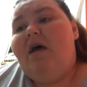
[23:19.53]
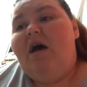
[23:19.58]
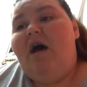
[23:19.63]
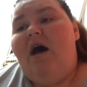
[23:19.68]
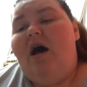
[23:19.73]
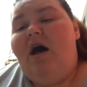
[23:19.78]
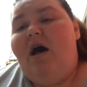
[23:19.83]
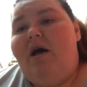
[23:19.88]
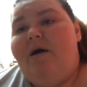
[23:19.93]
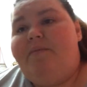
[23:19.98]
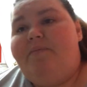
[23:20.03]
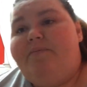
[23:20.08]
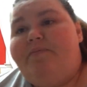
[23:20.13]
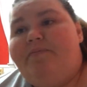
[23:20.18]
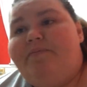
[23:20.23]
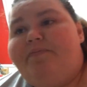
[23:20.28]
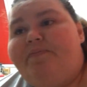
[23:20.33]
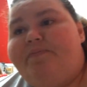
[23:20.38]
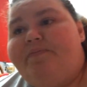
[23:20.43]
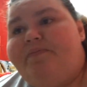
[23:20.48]

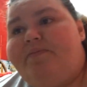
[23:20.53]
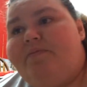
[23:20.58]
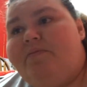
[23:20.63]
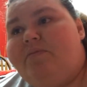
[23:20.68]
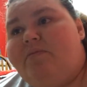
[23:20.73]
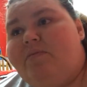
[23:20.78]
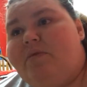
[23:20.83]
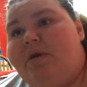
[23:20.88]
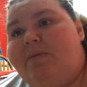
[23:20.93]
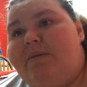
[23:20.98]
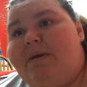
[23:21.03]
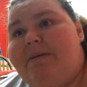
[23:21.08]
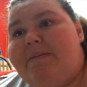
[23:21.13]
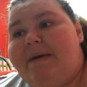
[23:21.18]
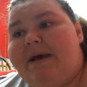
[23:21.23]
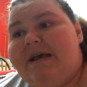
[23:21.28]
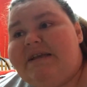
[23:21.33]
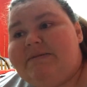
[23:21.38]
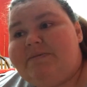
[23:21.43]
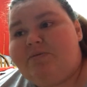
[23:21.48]
Um, me and my
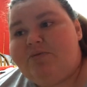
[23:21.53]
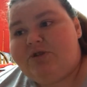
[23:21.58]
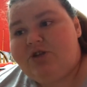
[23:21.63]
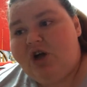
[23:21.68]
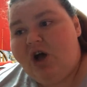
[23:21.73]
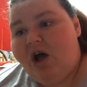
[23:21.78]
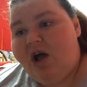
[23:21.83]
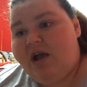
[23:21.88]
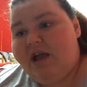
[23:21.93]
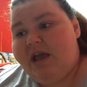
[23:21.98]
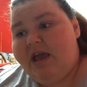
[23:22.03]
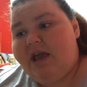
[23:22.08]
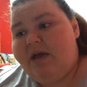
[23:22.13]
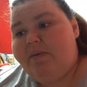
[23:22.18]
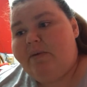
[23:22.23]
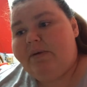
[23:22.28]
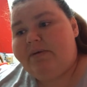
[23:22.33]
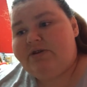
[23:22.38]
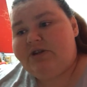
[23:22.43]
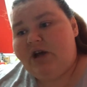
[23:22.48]
husband were talking, and
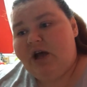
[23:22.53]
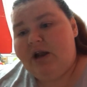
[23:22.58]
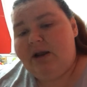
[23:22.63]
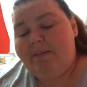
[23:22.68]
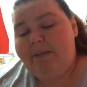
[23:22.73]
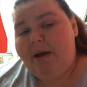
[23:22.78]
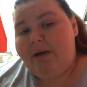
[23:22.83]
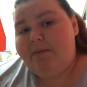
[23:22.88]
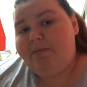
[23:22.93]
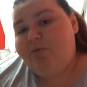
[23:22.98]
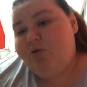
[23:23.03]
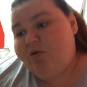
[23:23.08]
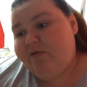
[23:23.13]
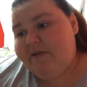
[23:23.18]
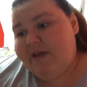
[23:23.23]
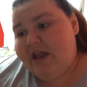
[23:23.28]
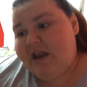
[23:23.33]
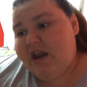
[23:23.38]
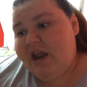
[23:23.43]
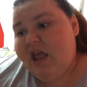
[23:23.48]
we were talking about
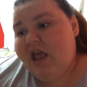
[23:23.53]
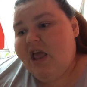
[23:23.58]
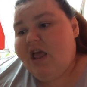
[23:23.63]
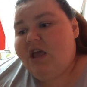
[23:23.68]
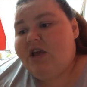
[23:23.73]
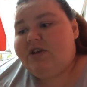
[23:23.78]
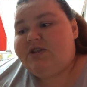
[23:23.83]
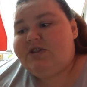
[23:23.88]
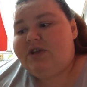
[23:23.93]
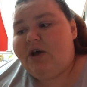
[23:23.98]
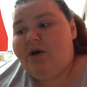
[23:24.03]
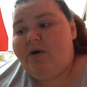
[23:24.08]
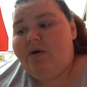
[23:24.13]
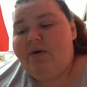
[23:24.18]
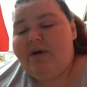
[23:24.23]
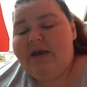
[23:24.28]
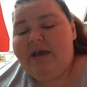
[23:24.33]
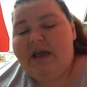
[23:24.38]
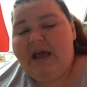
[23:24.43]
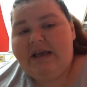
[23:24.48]
moving. So
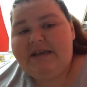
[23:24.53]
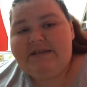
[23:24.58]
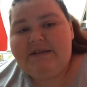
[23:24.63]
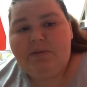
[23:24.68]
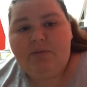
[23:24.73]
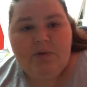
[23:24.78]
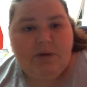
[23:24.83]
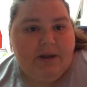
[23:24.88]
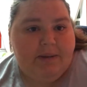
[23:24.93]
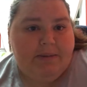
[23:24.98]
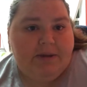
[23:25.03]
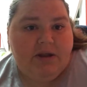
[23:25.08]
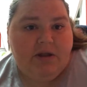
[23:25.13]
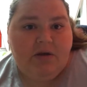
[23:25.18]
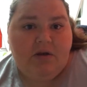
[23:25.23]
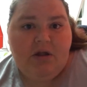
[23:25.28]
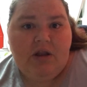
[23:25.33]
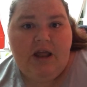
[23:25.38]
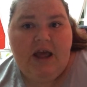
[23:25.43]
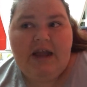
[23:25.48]
he, I said, well, let me
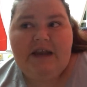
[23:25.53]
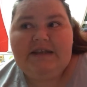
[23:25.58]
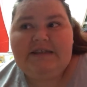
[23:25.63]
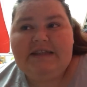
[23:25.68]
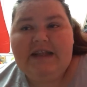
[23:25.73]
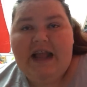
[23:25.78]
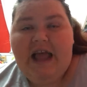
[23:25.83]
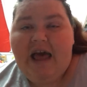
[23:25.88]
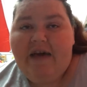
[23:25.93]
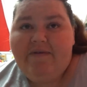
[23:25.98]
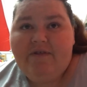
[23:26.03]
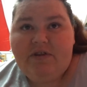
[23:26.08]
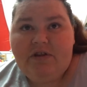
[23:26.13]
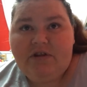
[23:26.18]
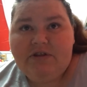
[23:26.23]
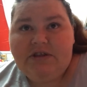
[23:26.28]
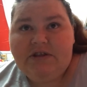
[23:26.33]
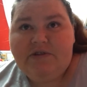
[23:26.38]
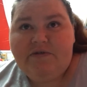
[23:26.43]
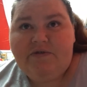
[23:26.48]
look online. I said, I haven't
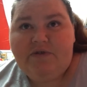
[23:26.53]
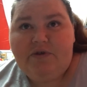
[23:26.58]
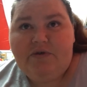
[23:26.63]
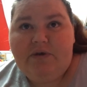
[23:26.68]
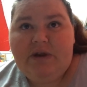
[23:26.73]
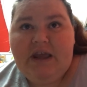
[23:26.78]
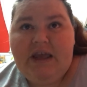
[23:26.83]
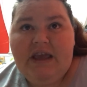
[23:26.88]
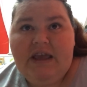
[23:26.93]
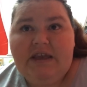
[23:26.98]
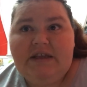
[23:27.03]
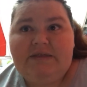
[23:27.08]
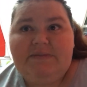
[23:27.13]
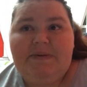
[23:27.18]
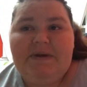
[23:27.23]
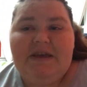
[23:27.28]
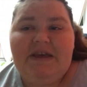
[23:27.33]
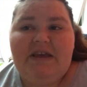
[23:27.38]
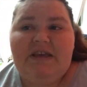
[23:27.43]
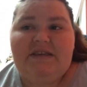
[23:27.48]
looked in a few days,
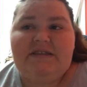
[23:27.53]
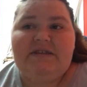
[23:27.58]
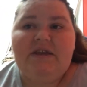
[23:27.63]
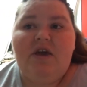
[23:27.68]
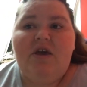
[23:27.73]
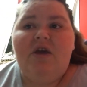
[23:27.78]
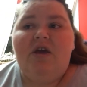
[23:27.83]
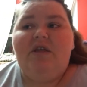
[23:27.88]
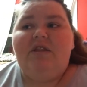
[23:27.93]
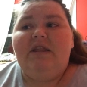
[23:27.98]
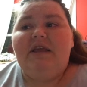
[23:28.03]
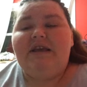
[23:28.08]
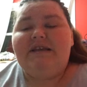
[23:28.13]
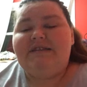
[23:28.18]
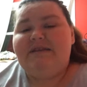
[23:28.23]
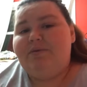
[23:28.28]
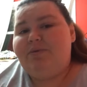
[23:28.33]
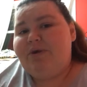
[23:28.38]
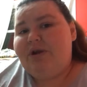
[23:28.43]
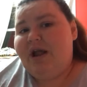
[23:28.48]
because like I
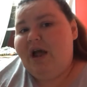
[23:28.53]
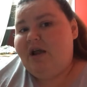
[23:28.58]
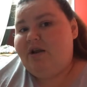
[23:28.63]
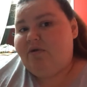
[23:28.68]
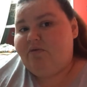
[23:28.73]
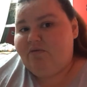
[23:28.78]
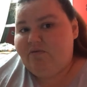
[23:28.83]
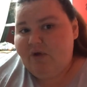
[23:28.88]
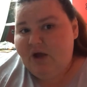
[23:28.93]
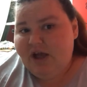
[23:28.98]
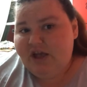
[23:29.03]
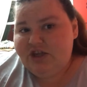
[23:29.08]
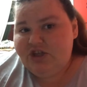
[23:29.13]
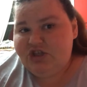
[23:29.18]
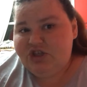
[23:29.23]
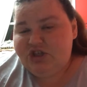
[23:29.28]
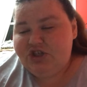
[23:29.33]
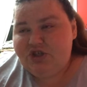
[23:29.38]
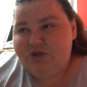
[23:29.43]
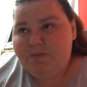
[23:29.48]
said, we're not in a
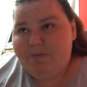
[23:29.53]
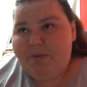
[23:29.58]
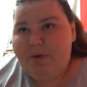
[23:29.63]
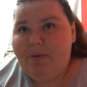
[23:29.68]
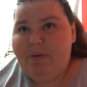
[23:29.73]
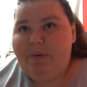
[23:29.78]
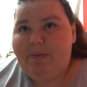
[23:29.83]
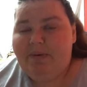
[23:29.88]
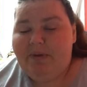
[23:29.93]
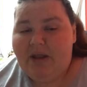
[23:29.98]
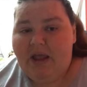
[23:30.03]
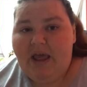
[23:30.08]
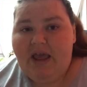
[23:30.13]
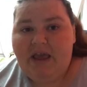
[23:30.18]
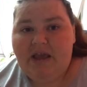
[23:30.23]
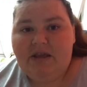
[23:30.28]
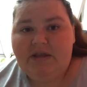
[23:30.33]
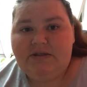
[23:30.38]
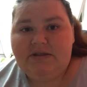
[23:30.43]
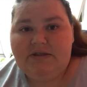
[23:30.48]
rush, but we would
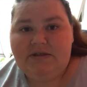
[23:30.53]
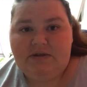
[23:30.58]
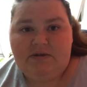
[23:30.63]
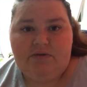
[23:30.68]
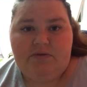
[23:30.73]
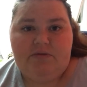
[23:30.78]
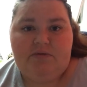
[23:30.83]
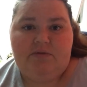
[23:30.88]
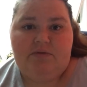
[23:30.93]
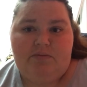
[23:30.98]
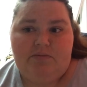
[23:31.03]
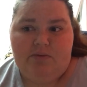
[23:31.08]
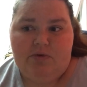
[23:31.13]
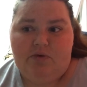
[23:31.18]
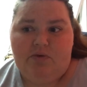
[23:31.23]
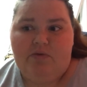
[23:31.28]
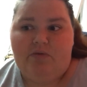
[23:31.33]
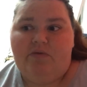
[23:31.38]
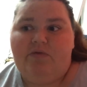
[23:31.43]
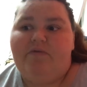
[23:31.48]
like to
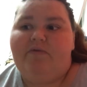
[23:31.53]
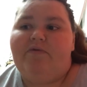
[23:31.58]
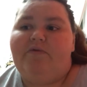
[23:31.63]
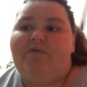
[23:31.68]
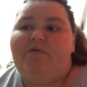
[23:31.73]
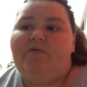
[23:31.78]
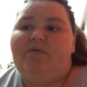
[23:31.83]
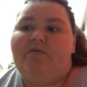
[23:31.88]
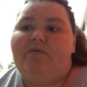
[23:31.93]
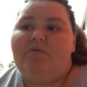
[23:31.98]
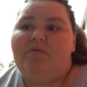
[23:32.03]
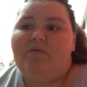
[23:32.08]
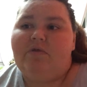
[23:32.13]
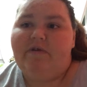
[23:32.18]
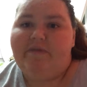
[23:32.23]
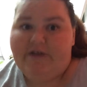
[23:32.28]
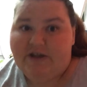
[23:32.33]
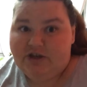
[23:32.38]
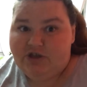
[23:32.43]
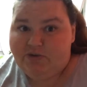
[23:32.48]
move
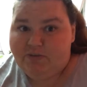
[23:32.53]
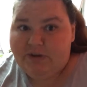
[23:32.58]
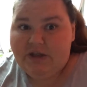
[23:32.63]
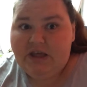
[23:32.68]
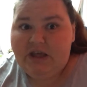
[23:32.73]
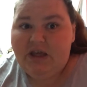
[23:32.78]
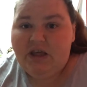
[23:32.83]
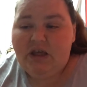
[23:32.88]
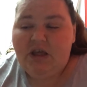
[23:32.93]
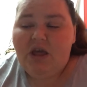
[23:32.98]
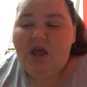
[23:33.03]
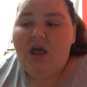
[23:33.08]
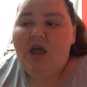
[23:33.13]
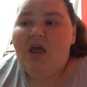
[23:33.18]
eventually.